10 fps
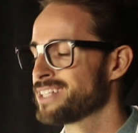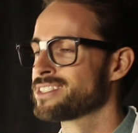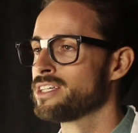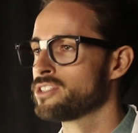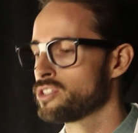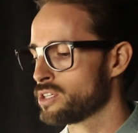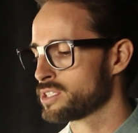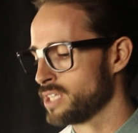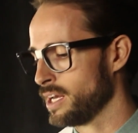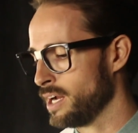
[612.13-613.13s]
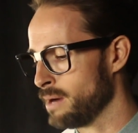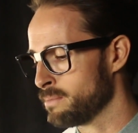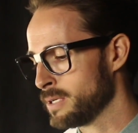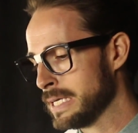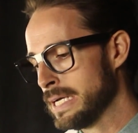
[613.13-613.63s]
It's easier to set
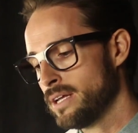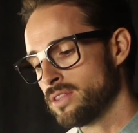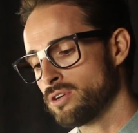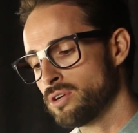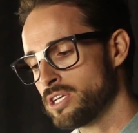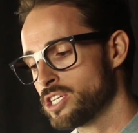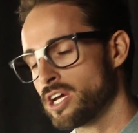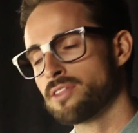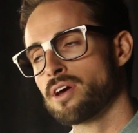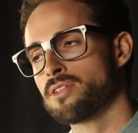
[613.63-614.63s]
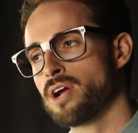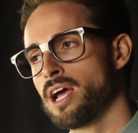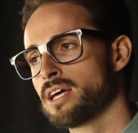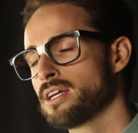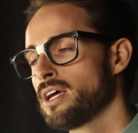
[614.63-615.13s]
up. The UDG, on the other
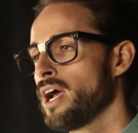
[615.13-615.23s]
hand,